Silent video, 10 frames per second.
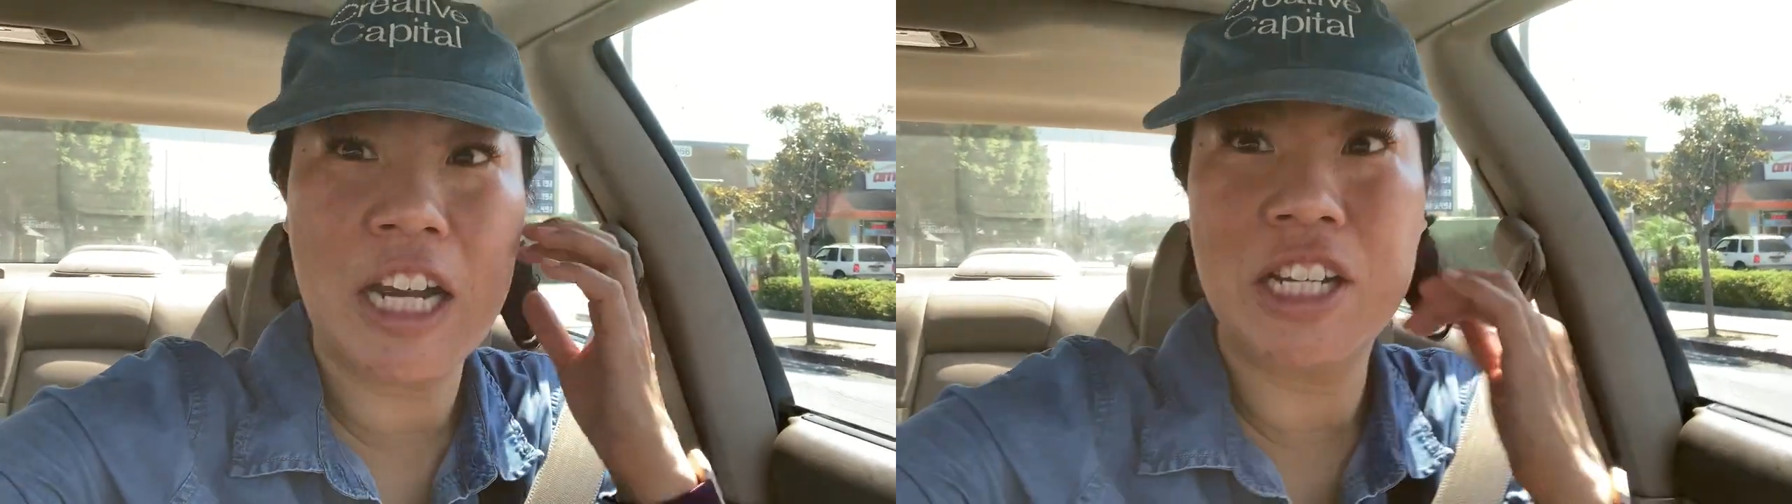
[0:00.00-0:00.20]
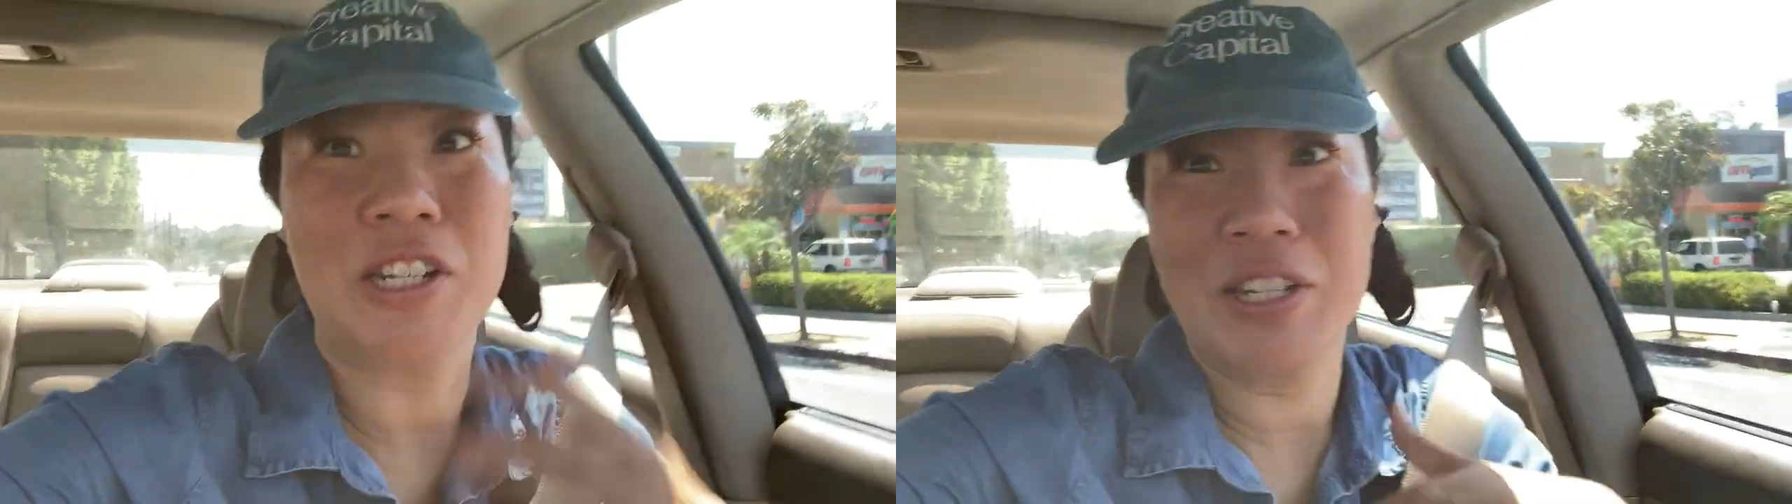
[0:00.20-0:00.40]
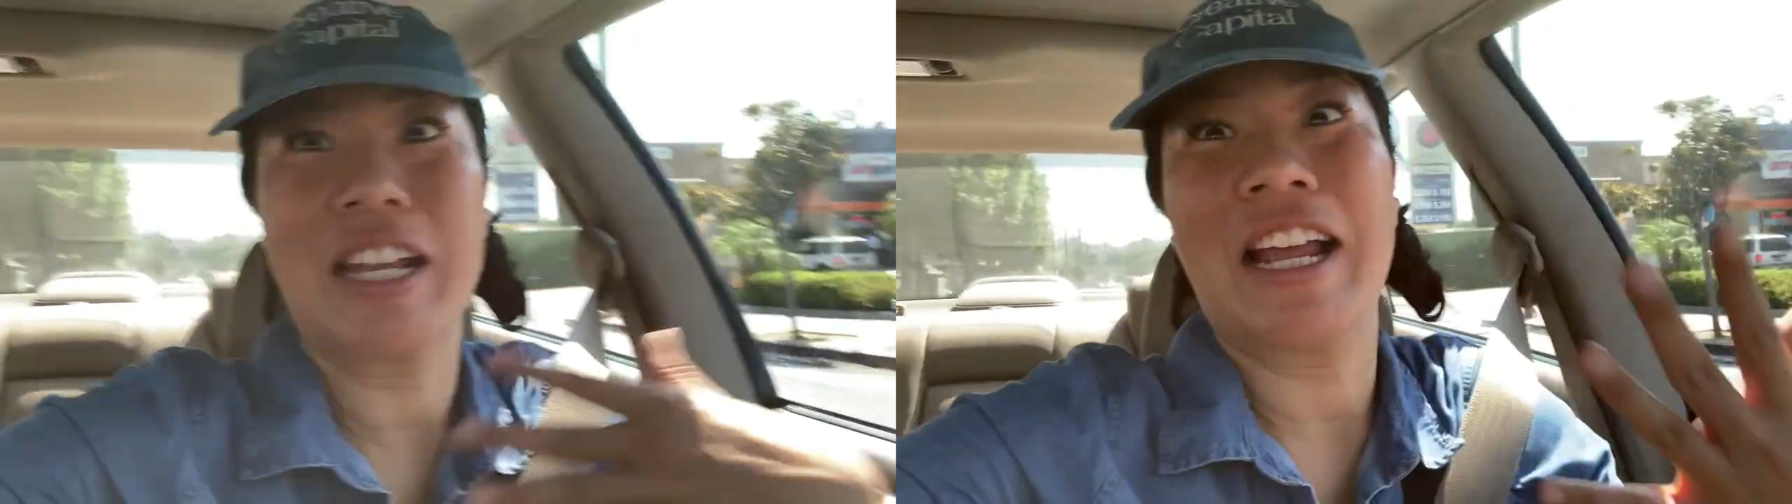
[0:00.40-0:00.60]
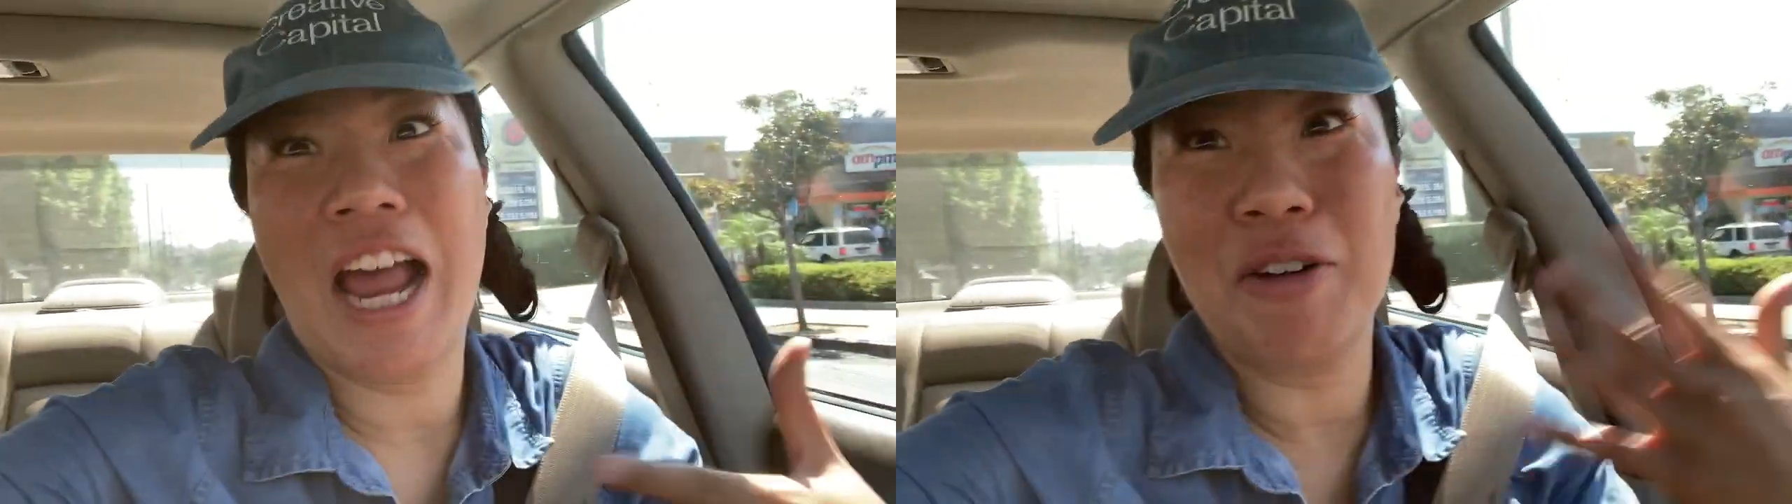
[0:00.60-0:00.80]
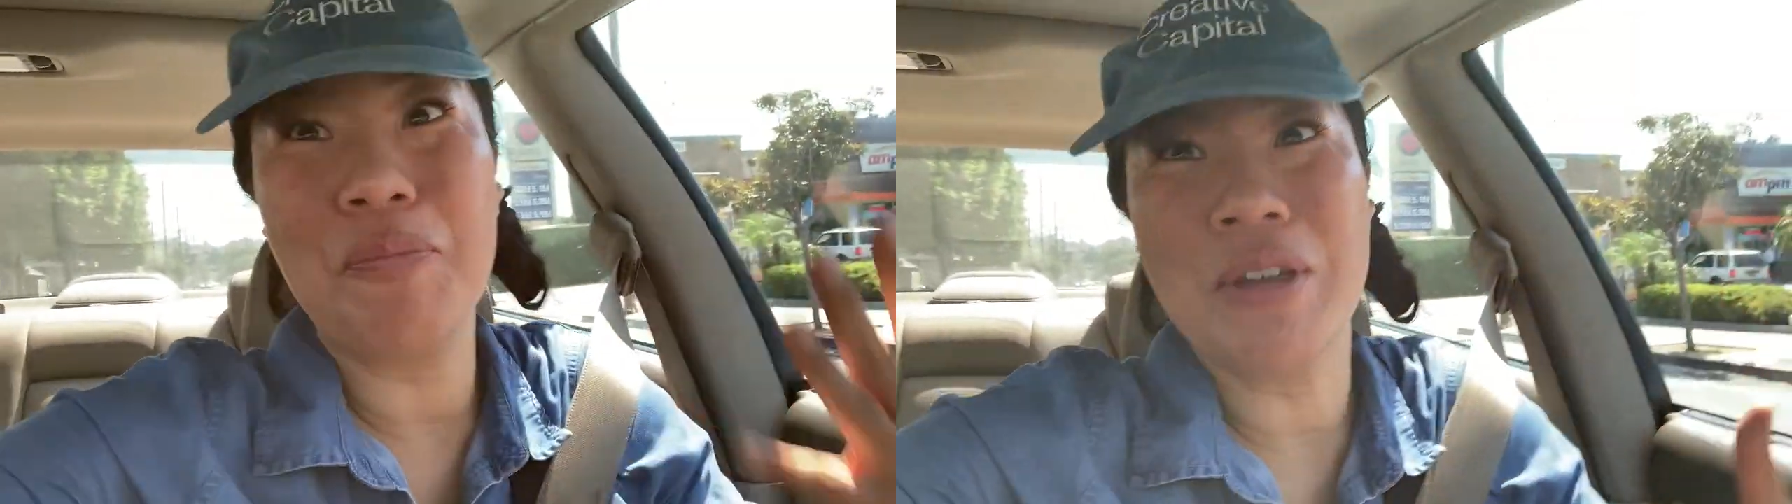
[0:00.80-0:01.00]
just like
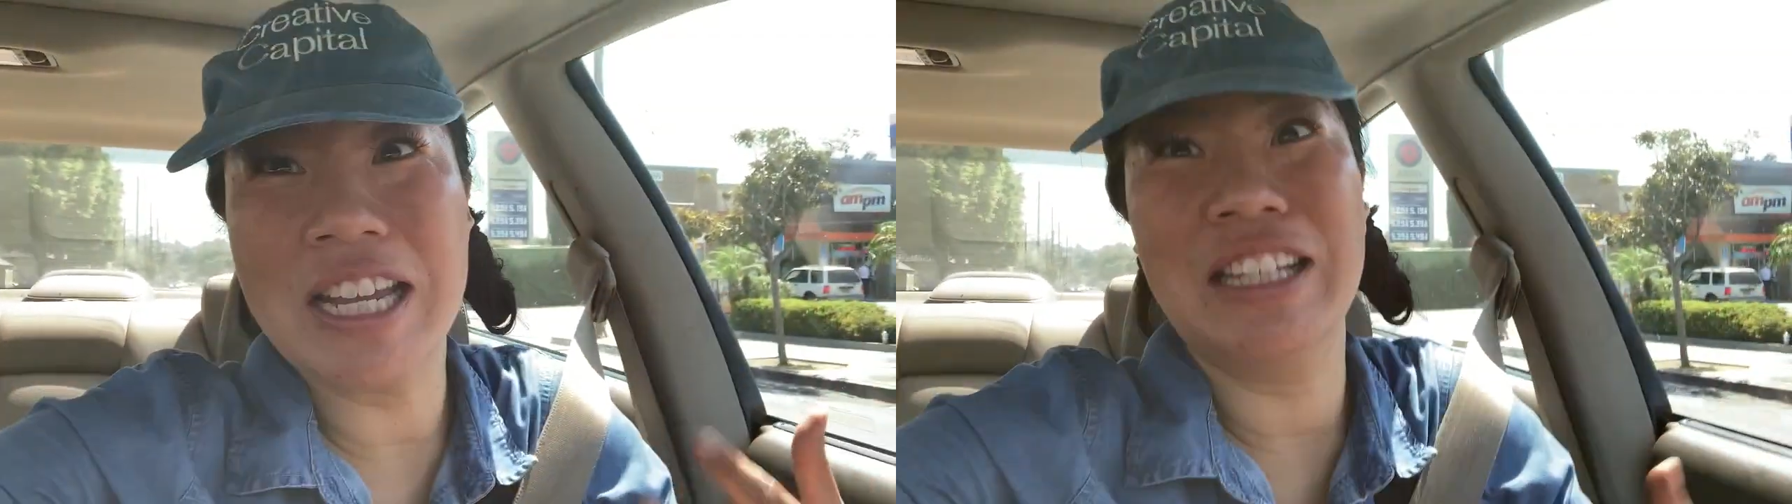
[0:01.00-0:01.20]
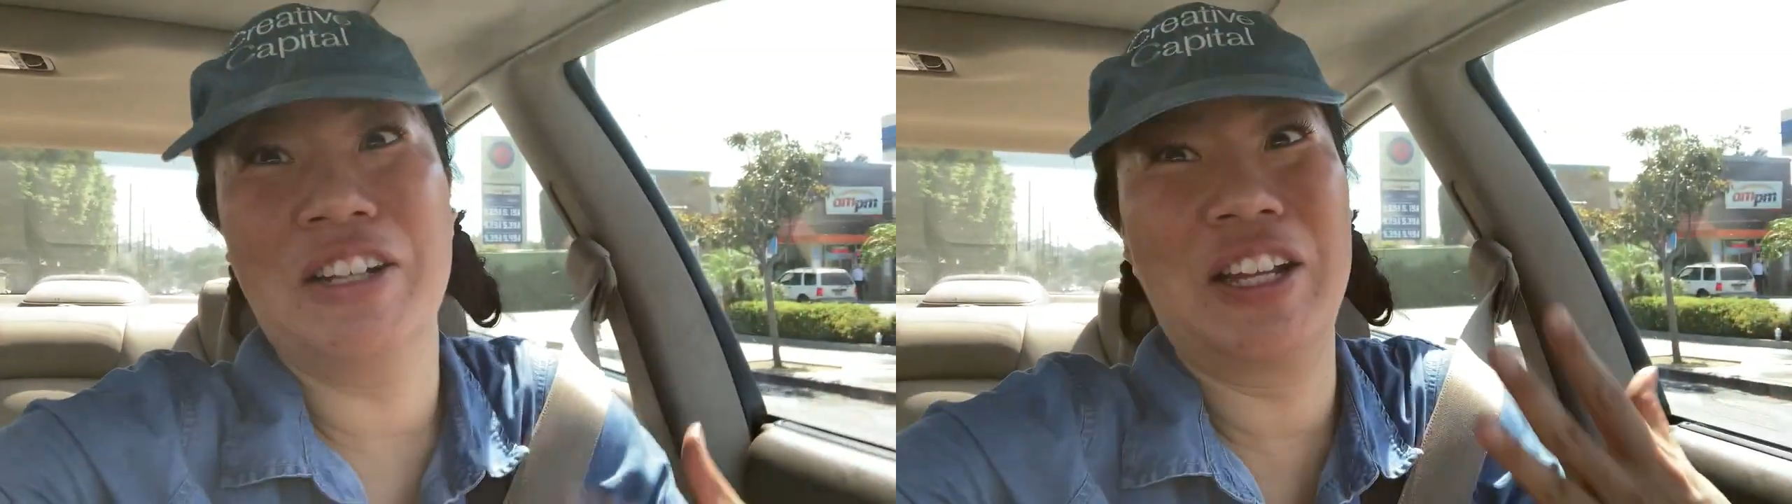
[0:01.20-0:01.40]
help me, and they're